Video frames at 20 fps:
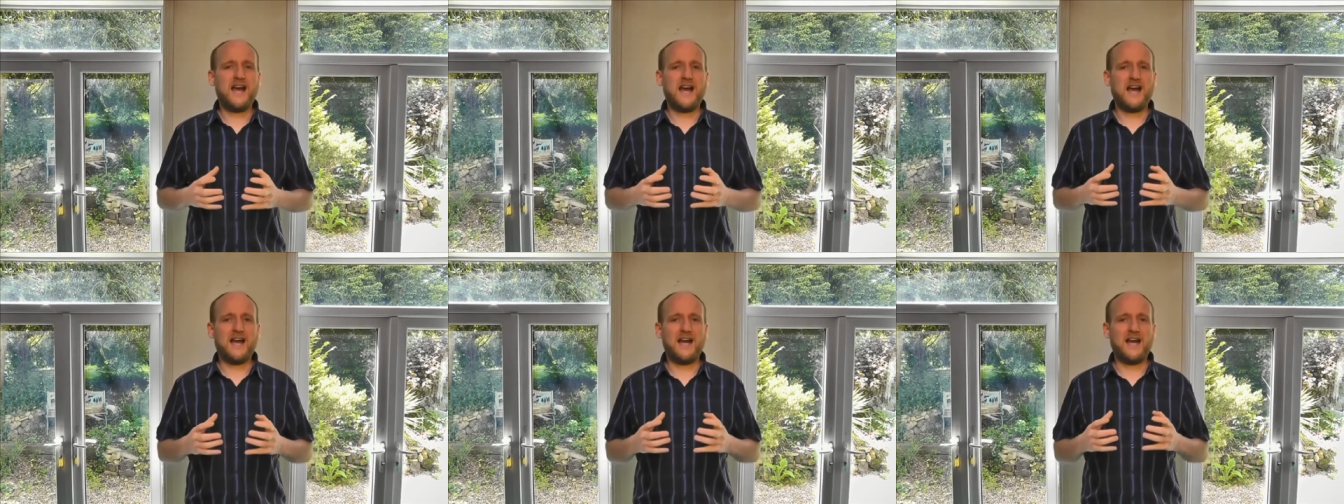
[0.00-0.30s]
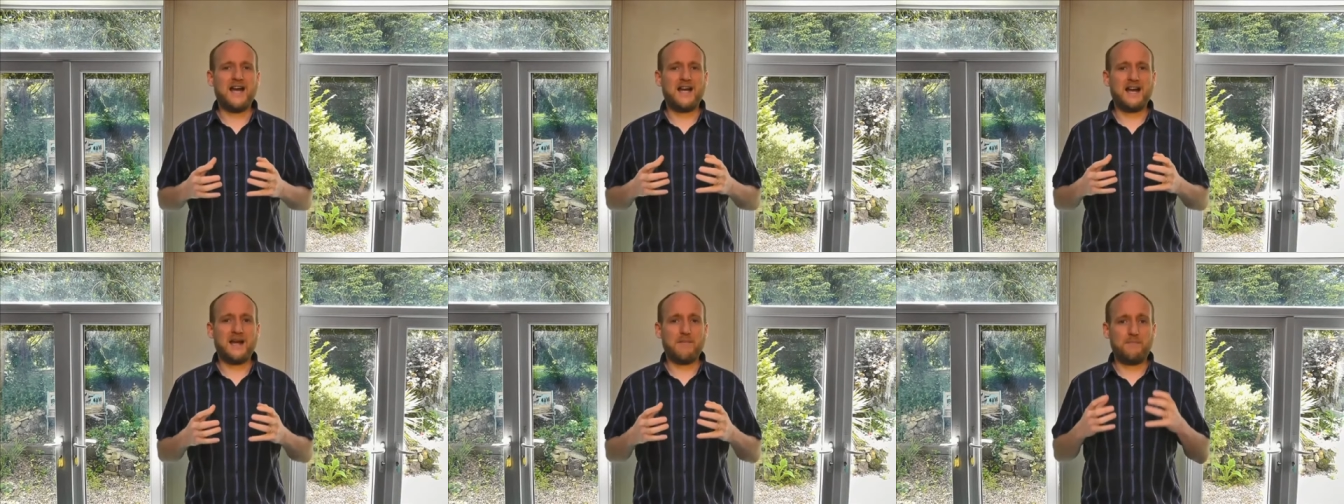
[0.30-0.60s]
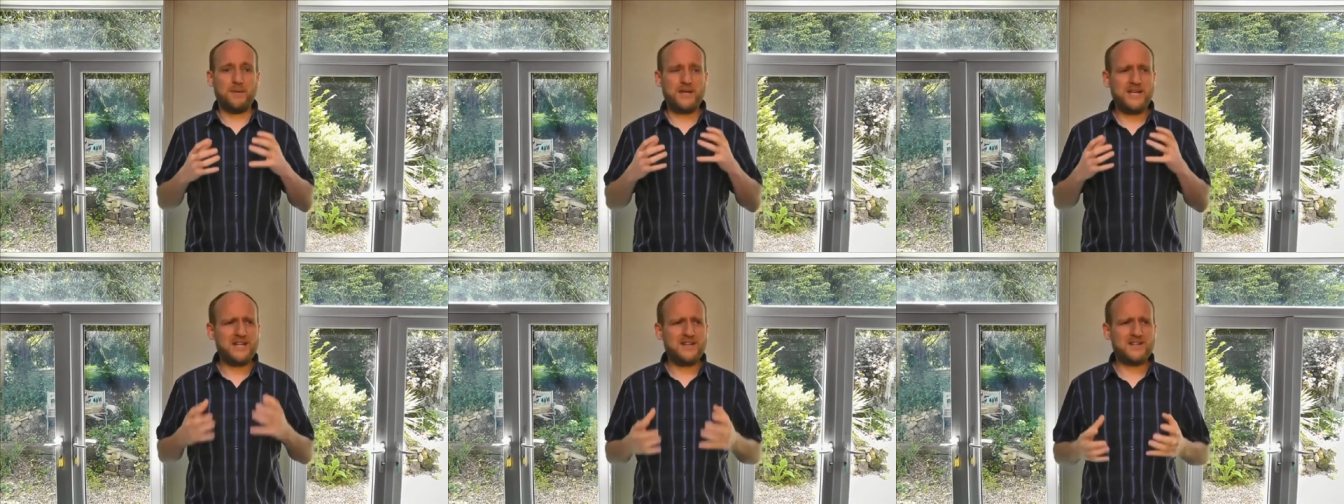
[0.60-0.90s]
and,
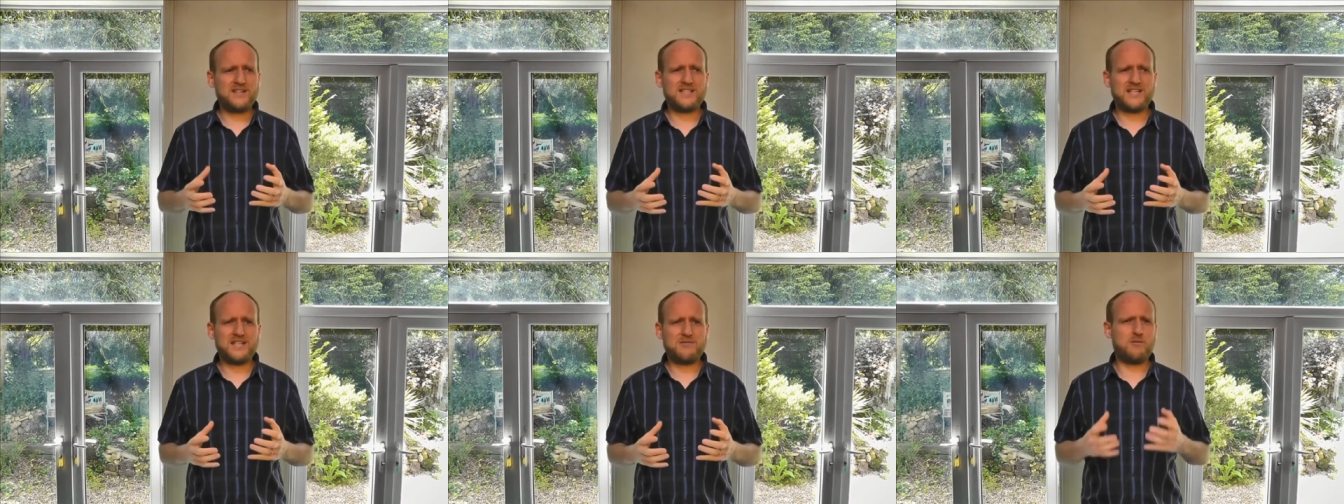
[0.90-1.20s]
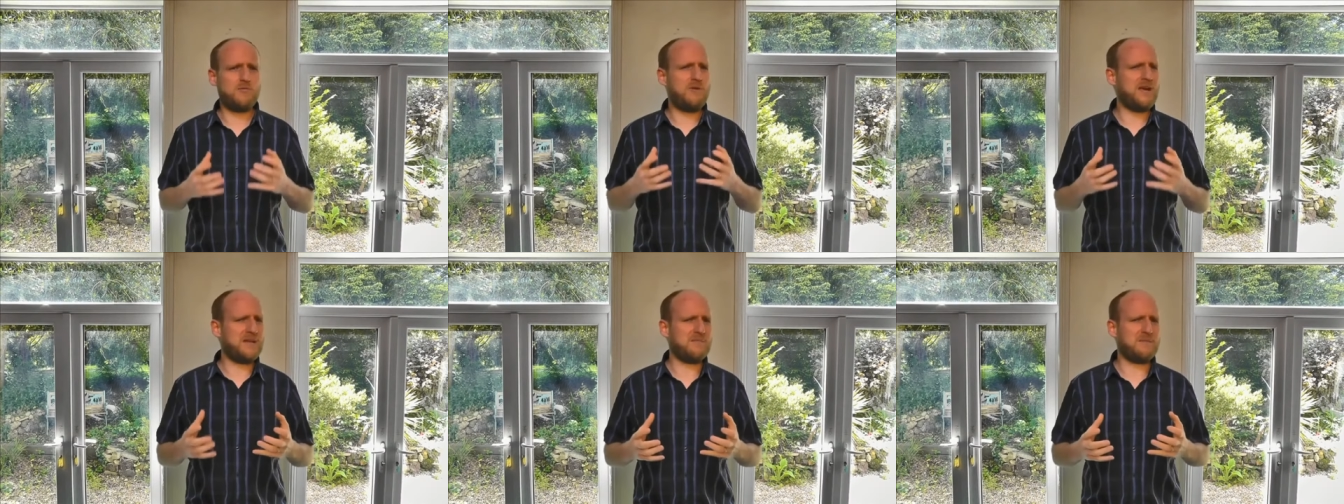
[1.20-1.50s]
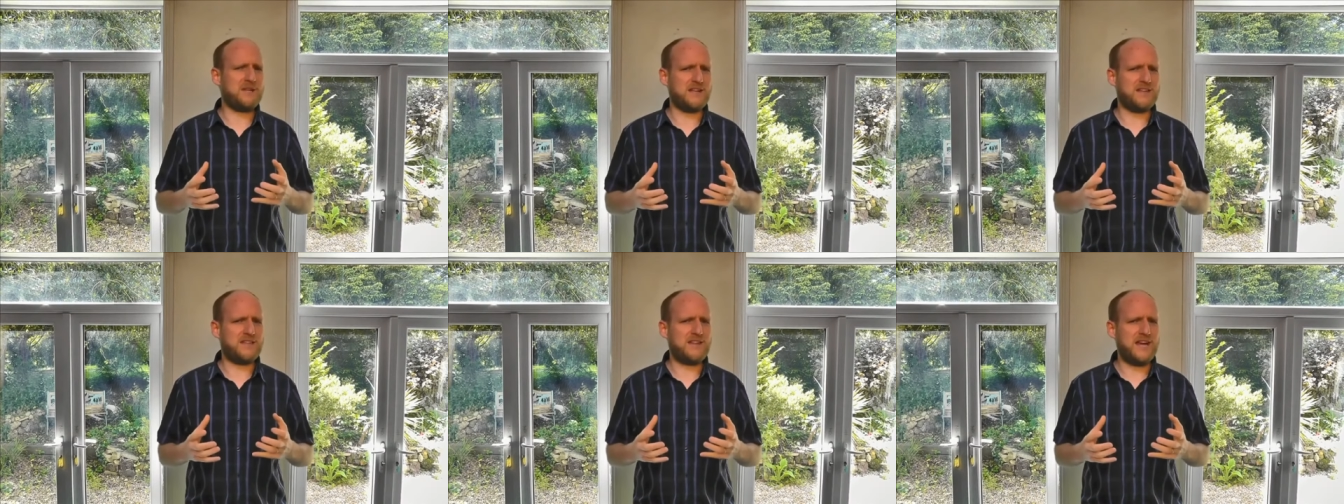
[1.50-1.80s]
and, Peter says, Well, wait
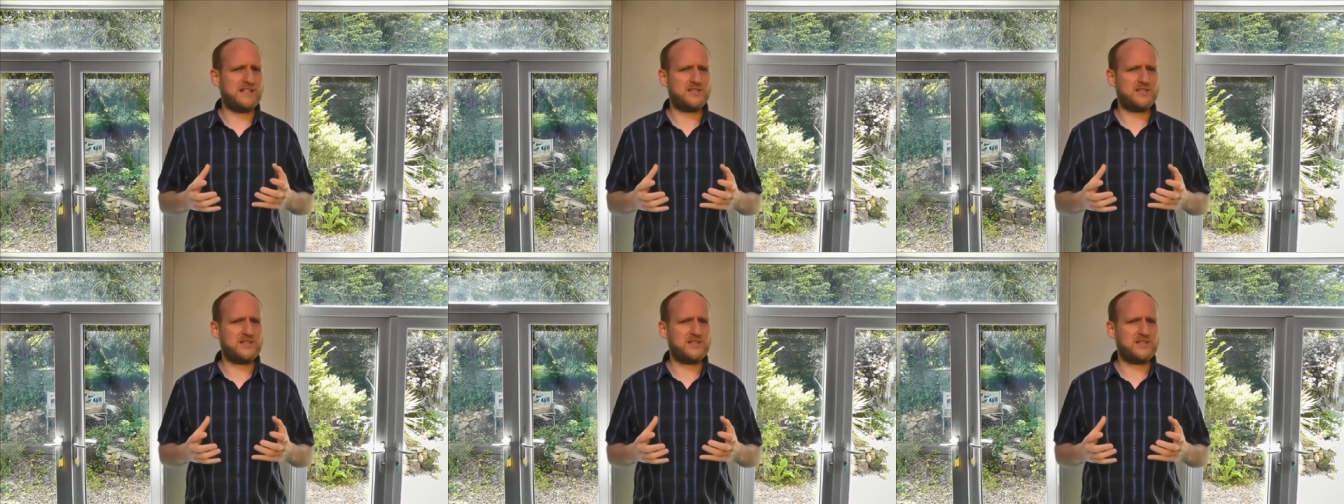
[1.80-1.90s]
a minute,